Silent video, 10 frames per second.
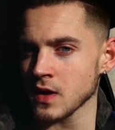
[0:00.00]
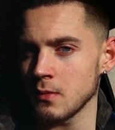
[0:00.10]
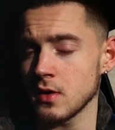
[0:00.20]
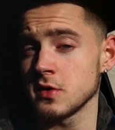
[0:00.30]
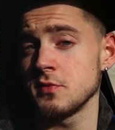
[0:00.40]

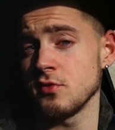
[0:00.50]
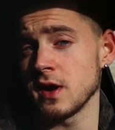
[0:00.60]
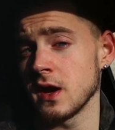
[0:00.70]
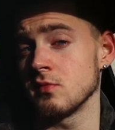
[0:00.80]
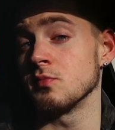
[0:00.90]
I'm going to be
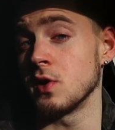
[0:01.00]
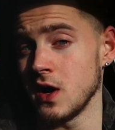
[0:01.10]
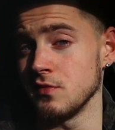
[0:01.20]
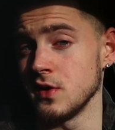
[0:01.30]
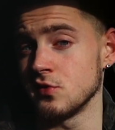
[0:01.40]
drinking some
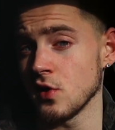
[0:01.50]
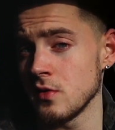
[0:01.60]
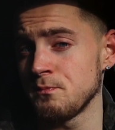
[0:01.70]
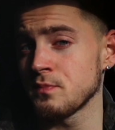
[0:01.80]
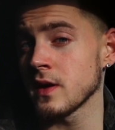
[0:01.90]
coffee.
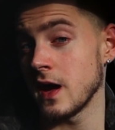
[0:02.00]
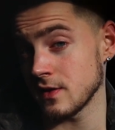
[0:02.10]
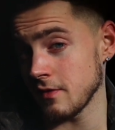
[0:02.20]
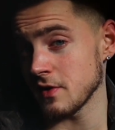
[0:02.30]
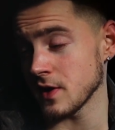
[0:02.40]
So
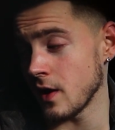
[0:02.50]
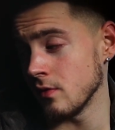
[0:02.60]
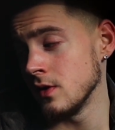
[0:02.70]
headed there right now.